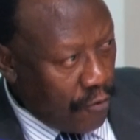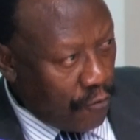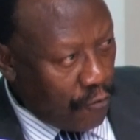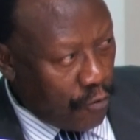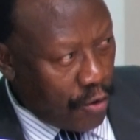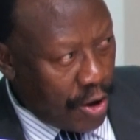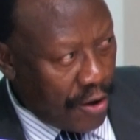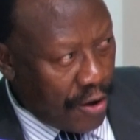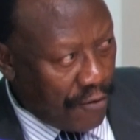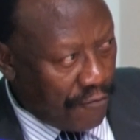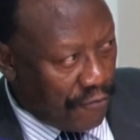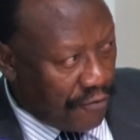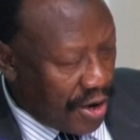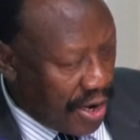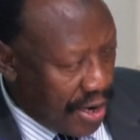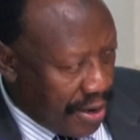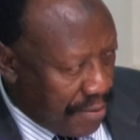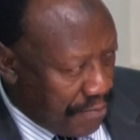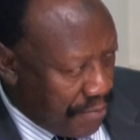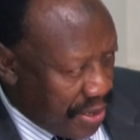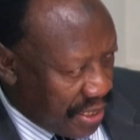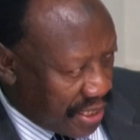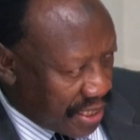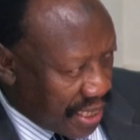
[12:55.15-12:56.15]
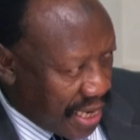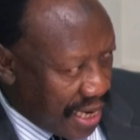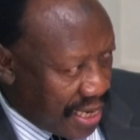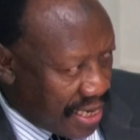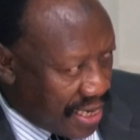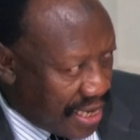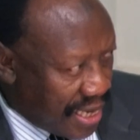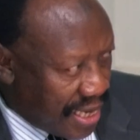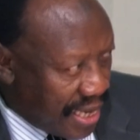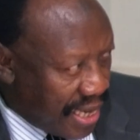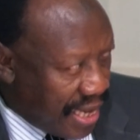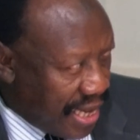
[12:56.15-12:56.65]
we've
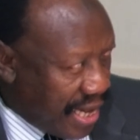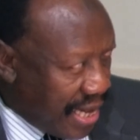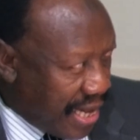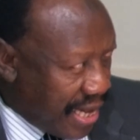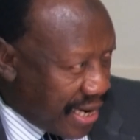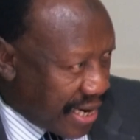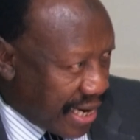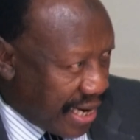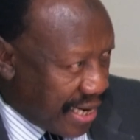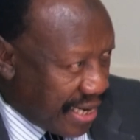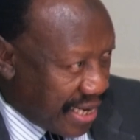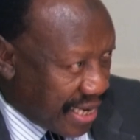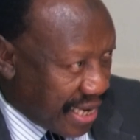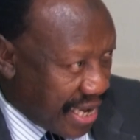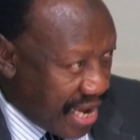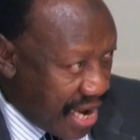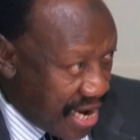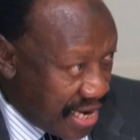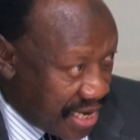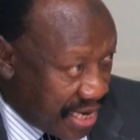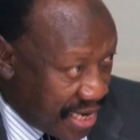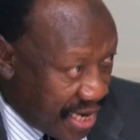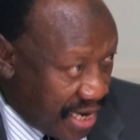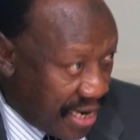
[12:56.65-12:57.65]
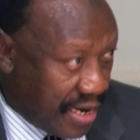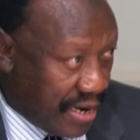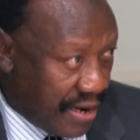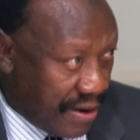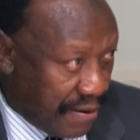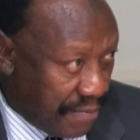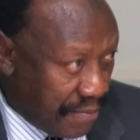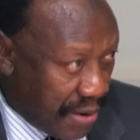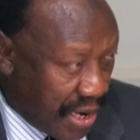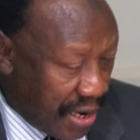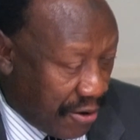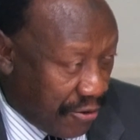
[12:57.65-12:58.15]
basically eradicated
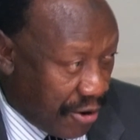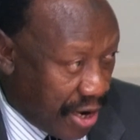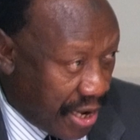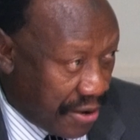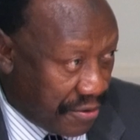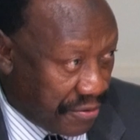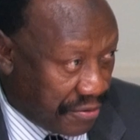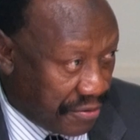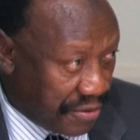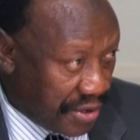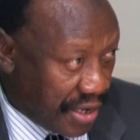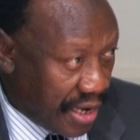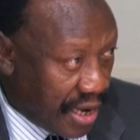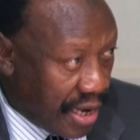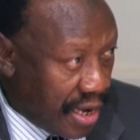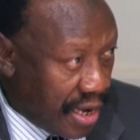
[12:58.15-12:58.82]
in many ways